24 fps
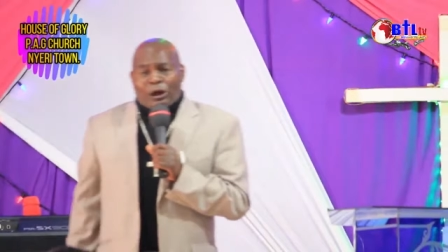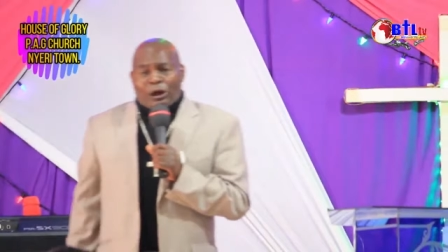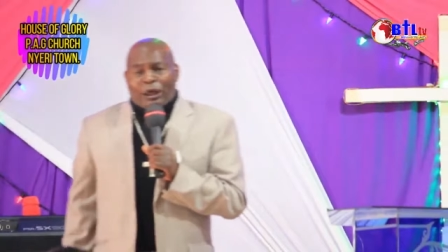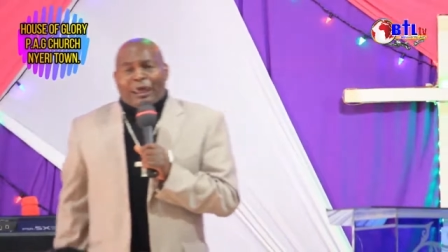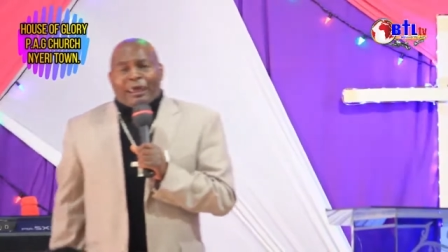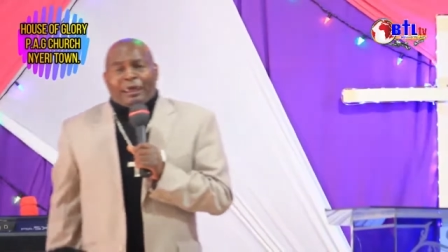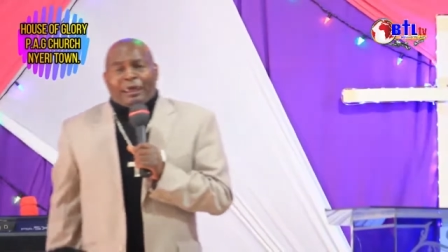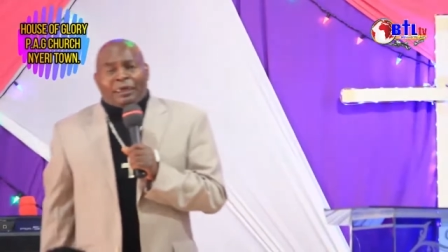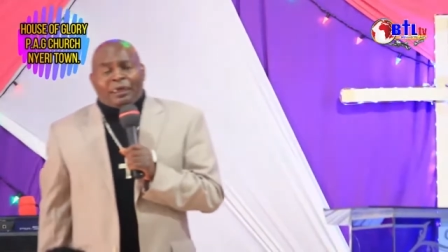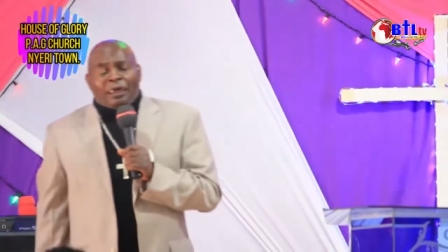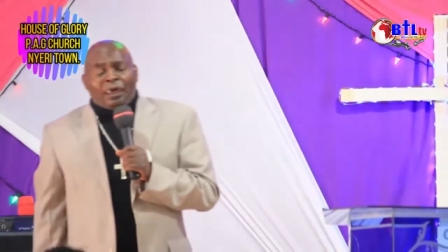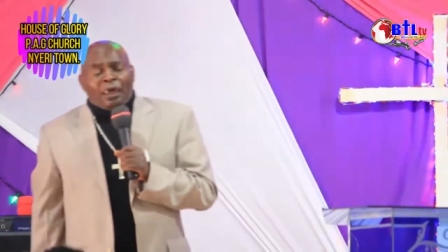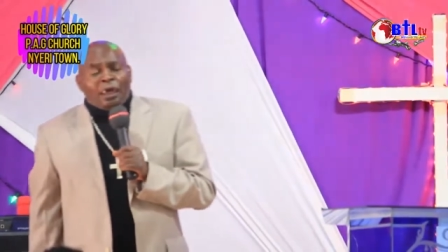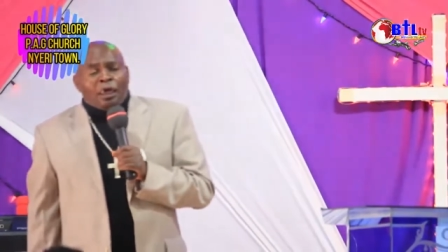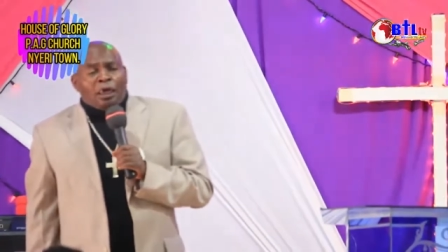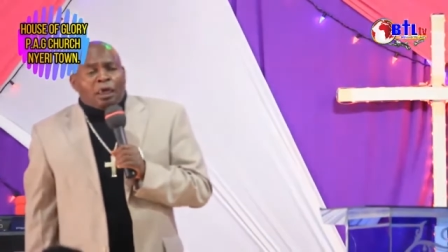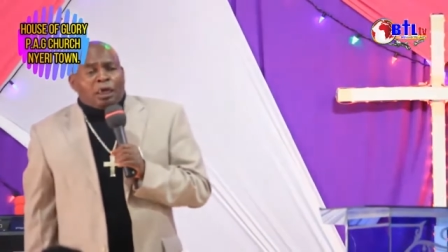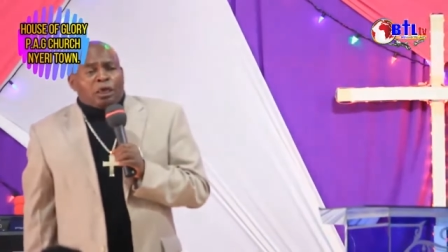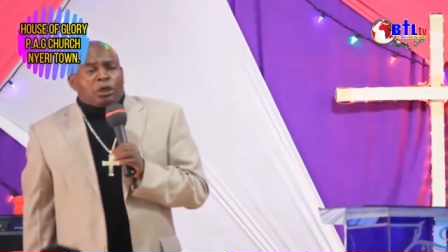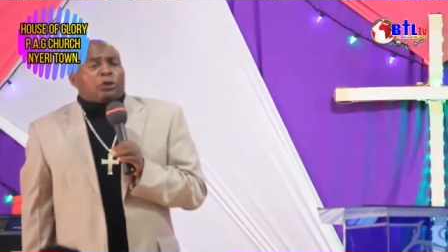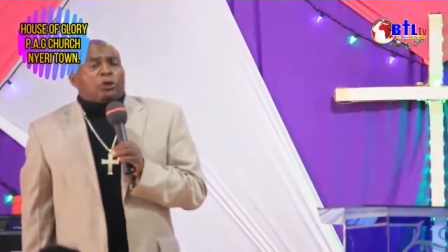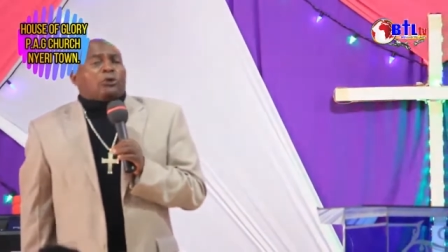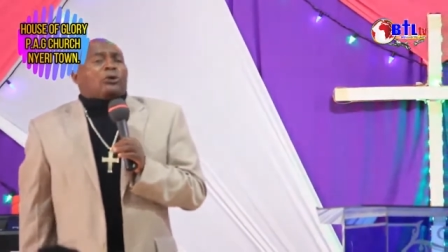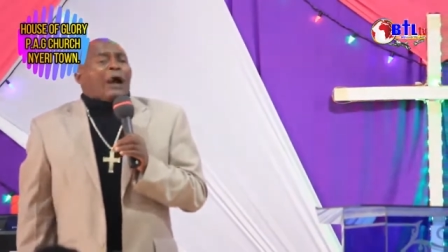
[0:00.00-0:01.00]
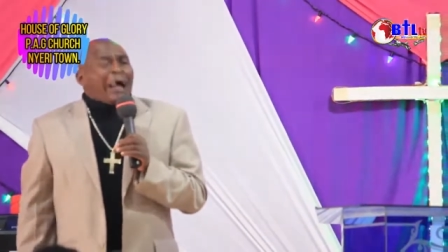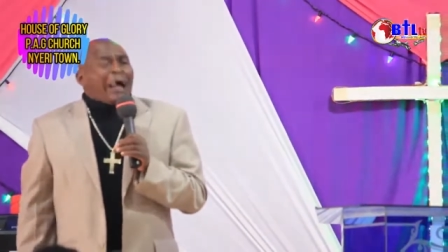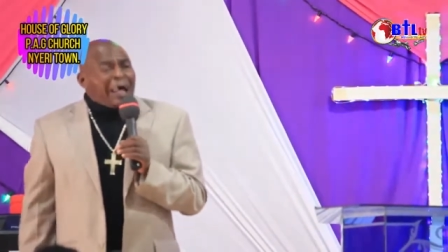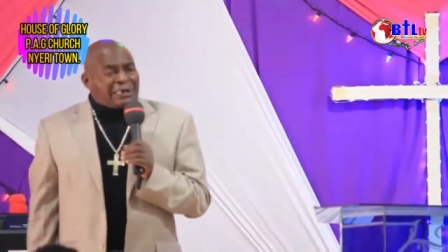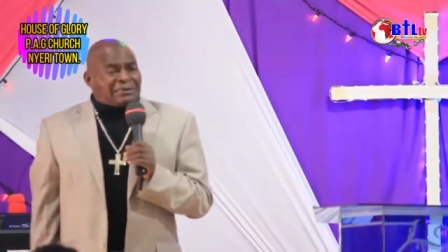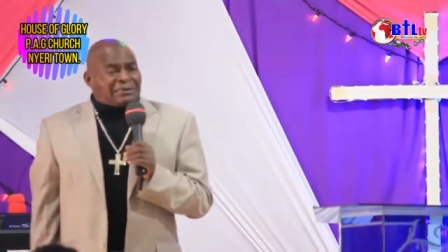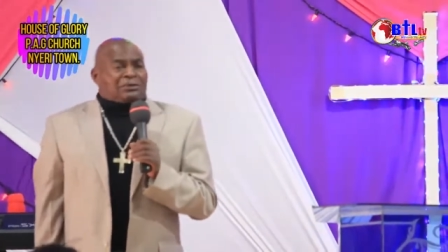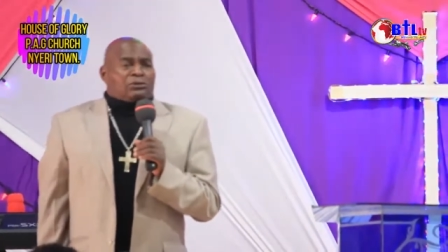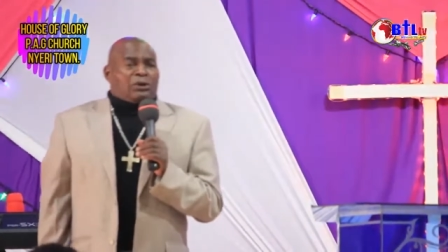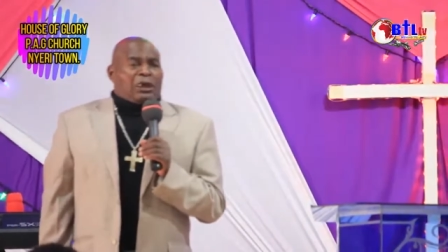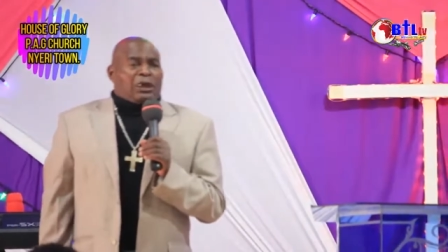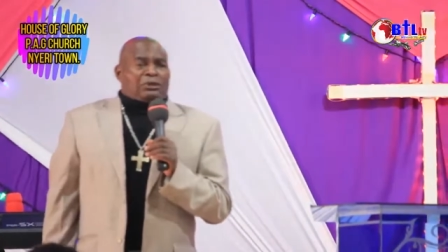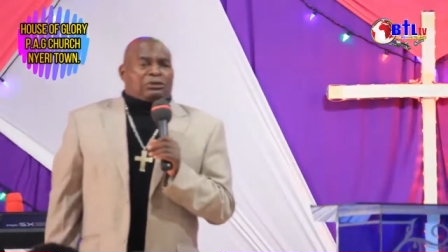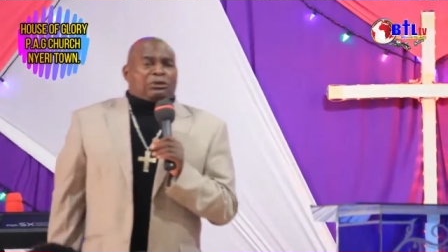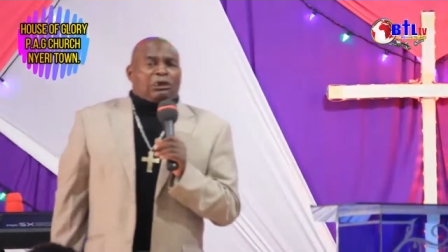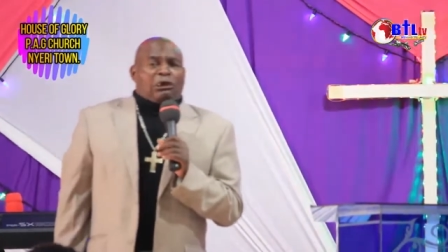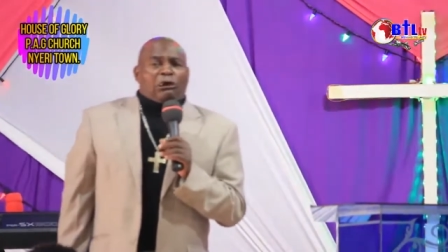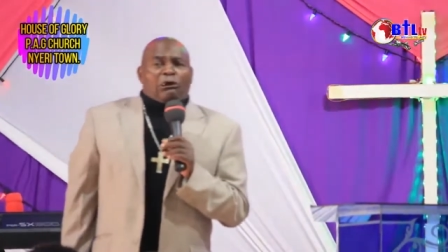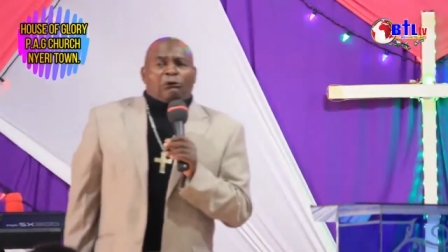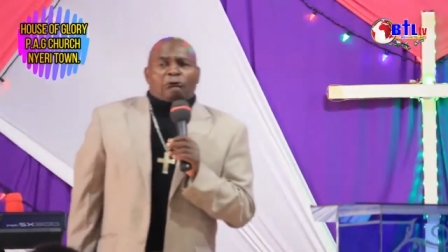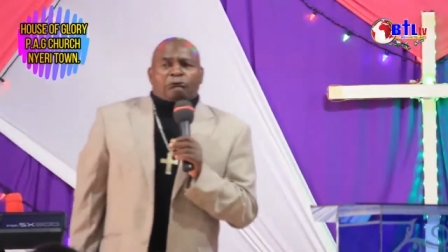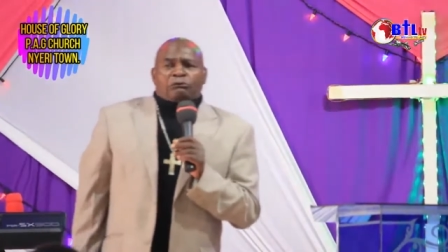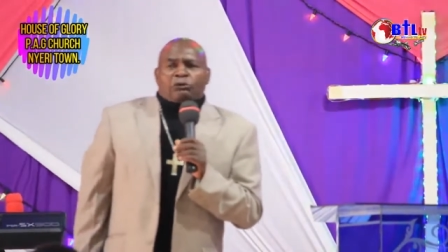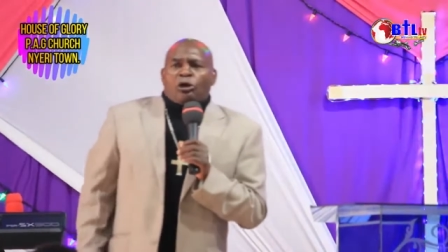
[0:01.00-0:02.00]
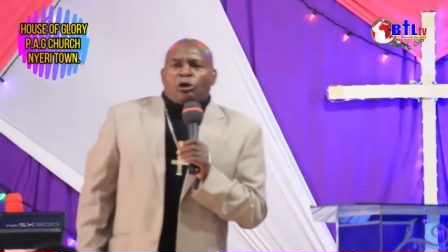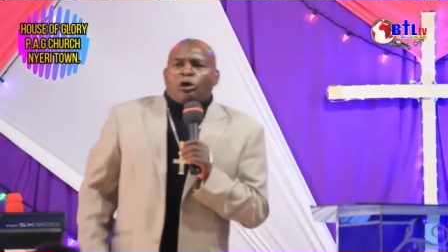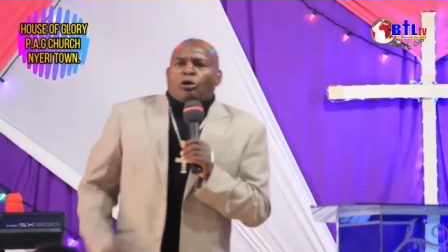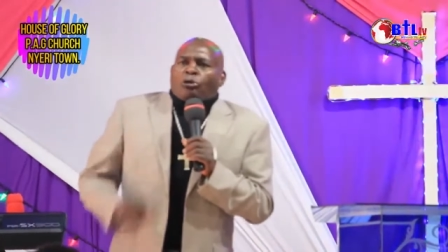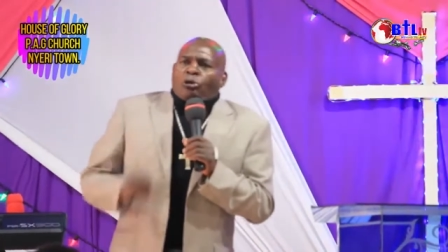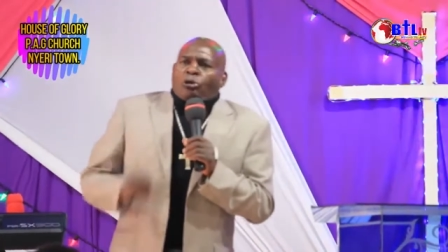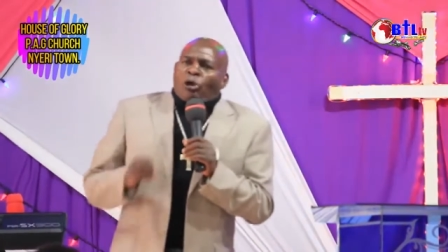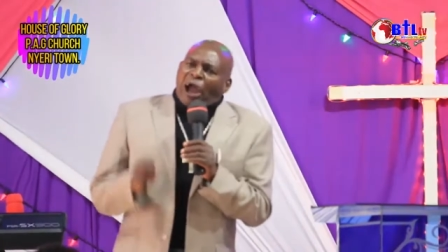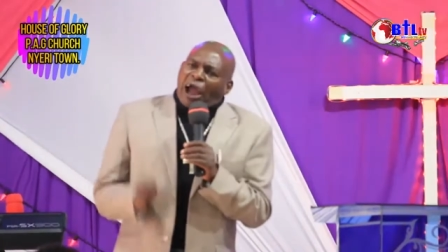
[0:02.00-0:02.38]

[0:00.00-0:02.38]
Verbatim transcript: why. You ask yourself,